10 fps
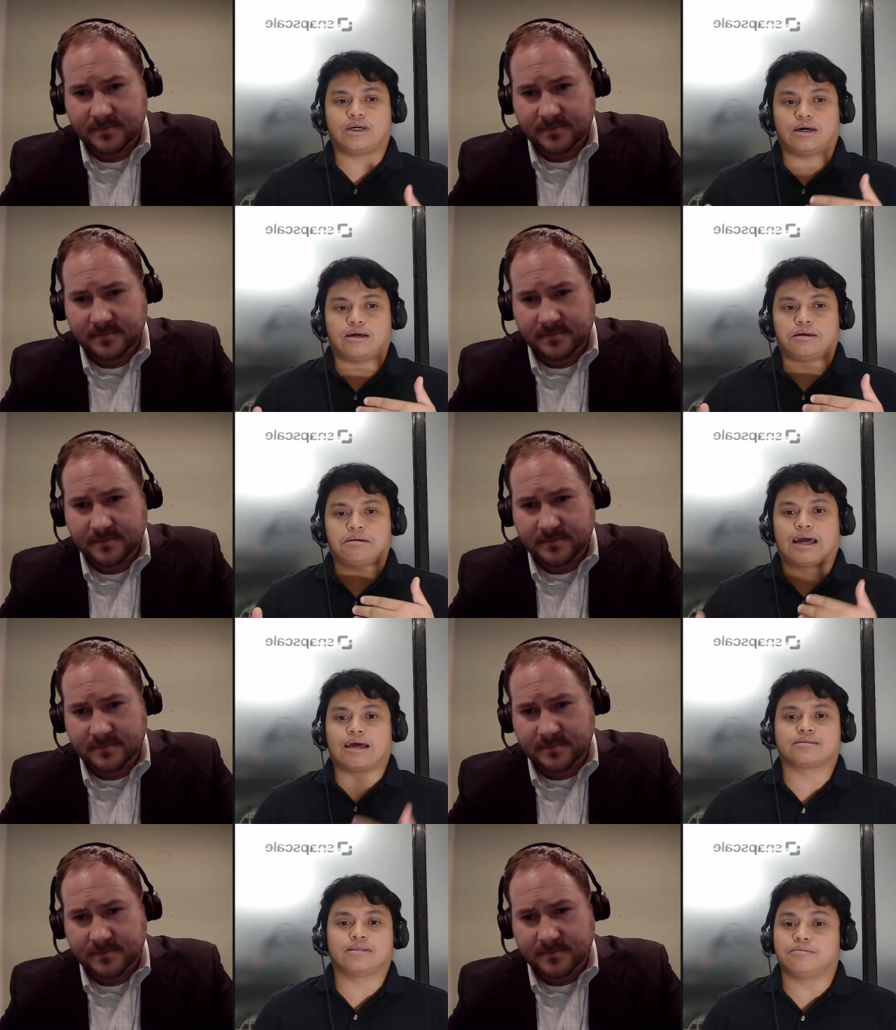Speaker 1: I
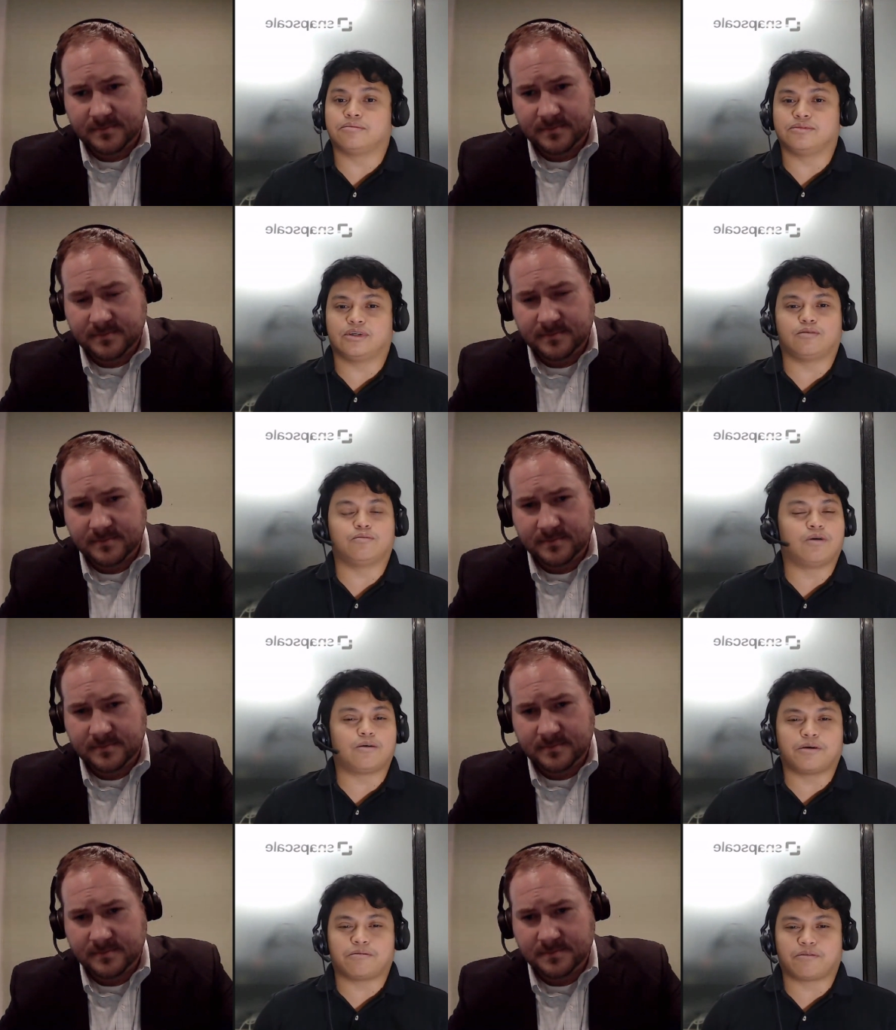ask them, you know,
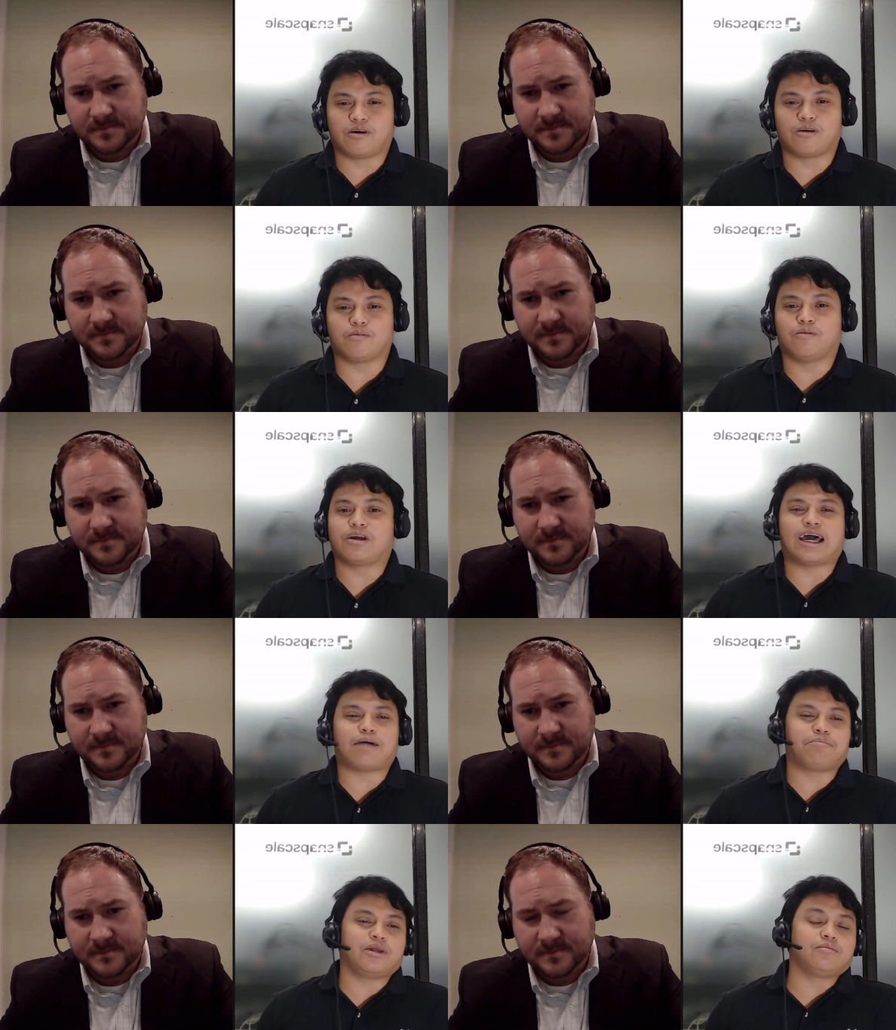what went wrong, what
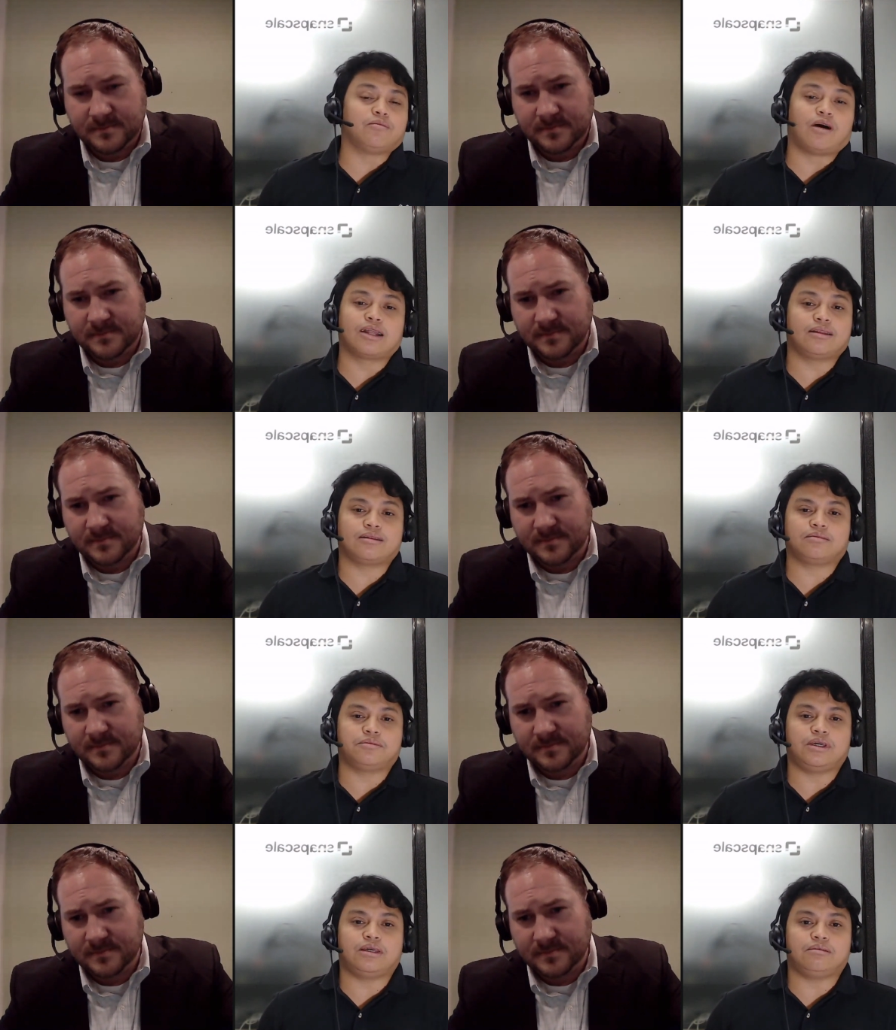happened, why did
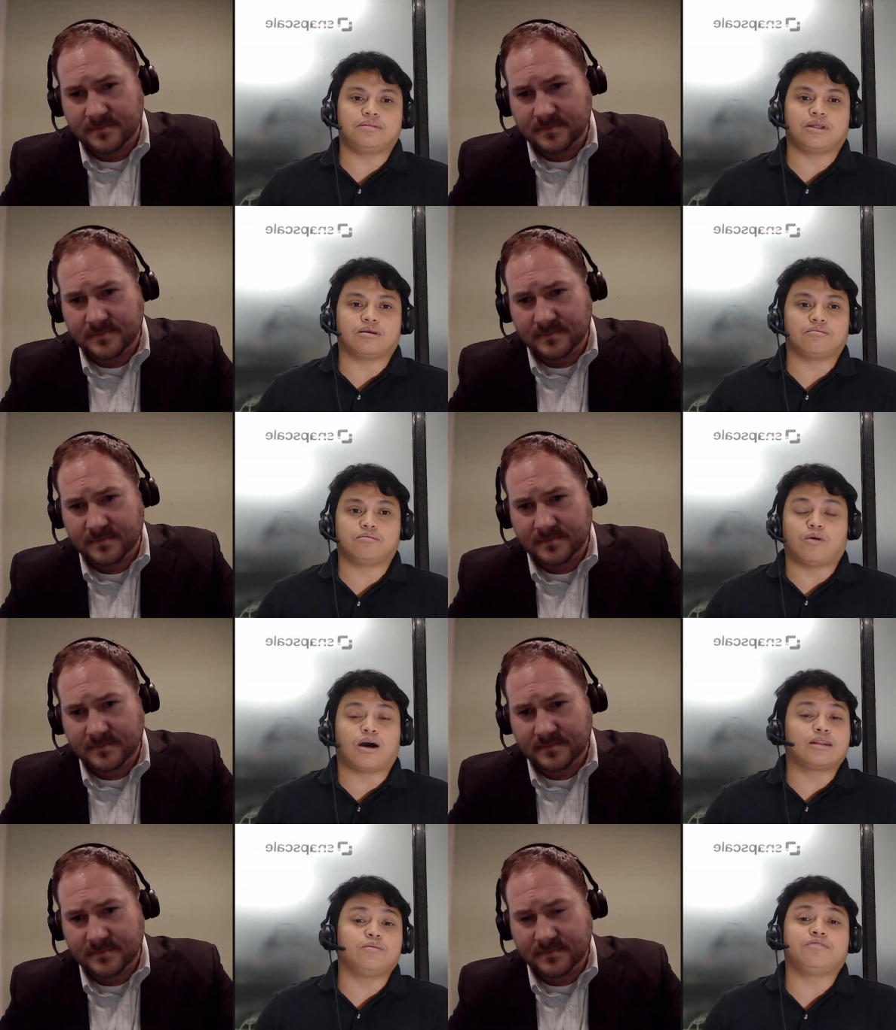we, you know,
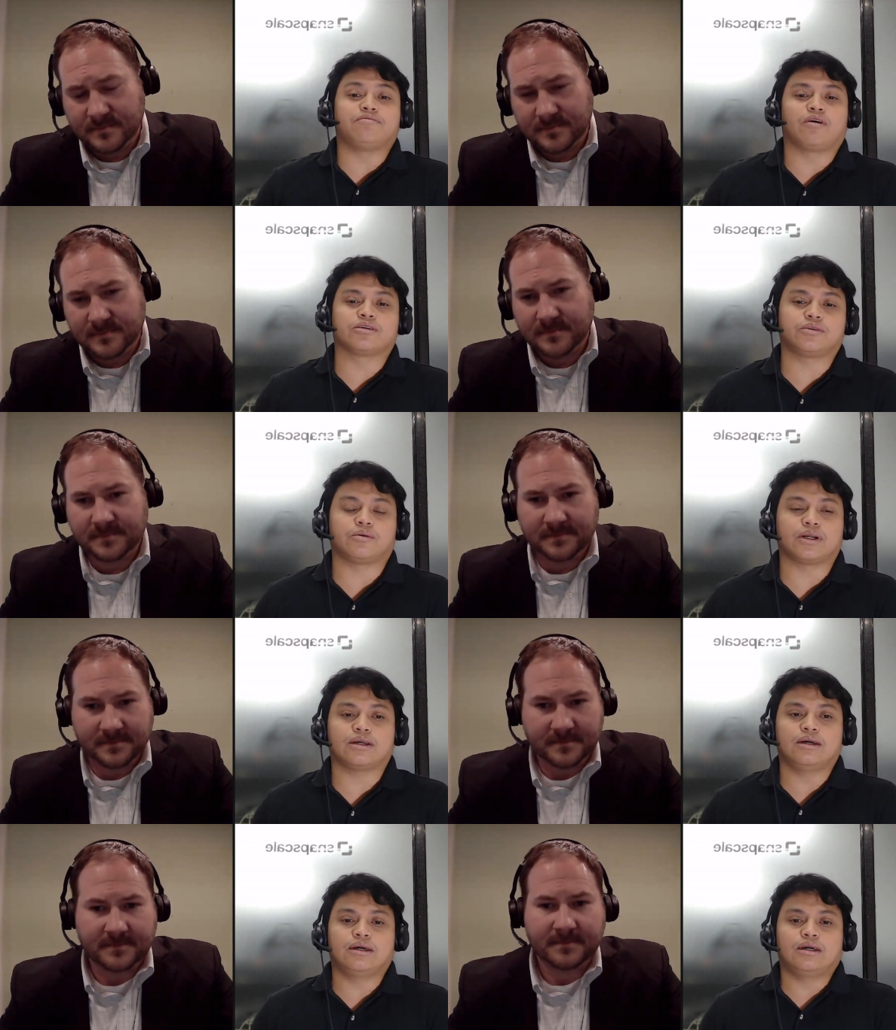why did we fall short
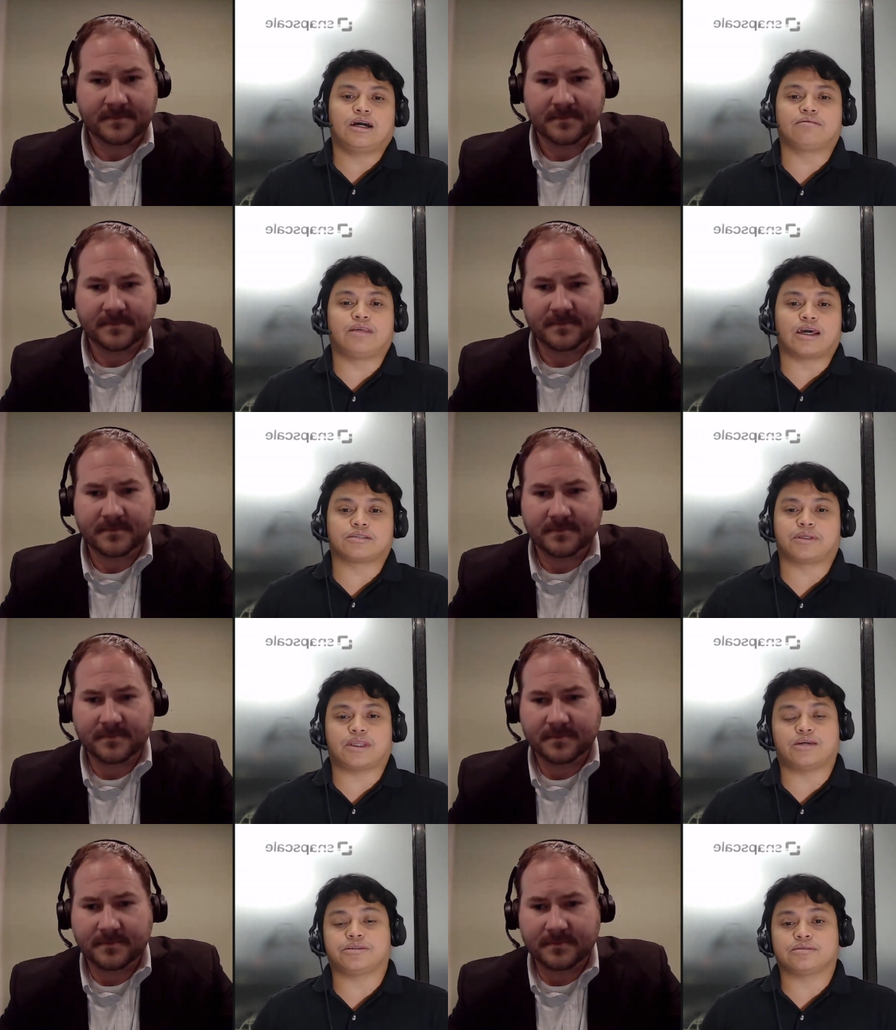of the
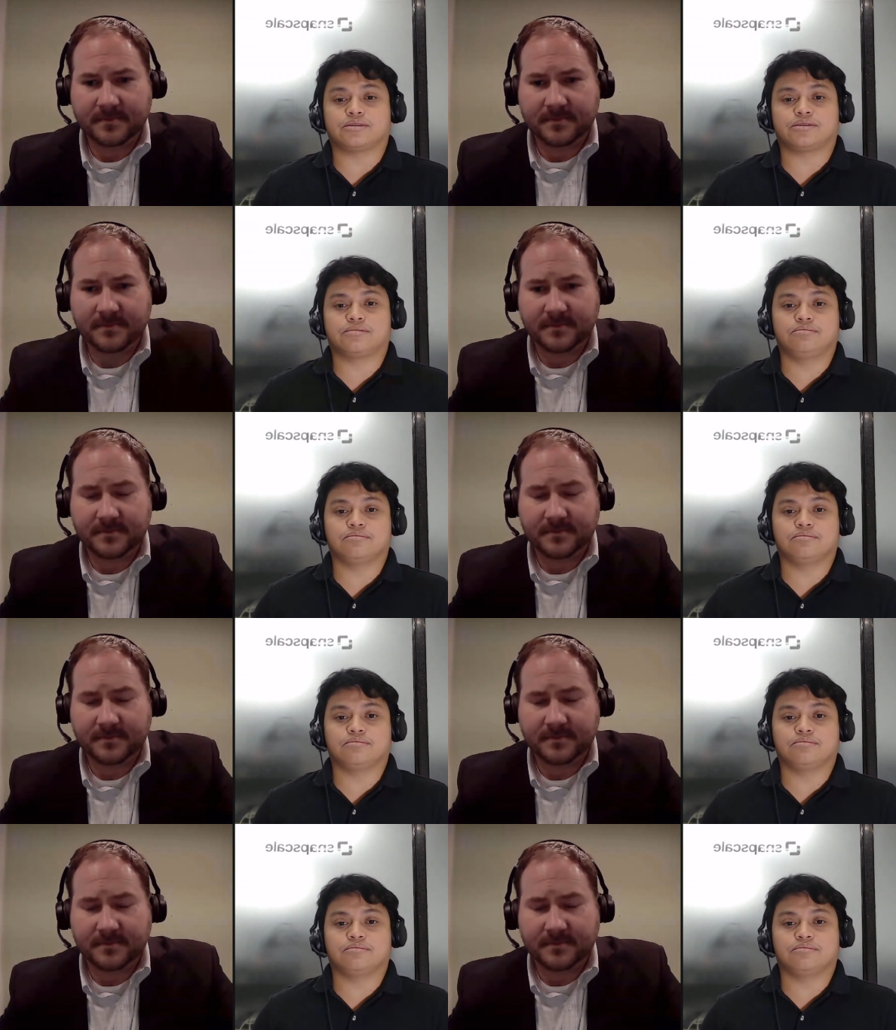expectations?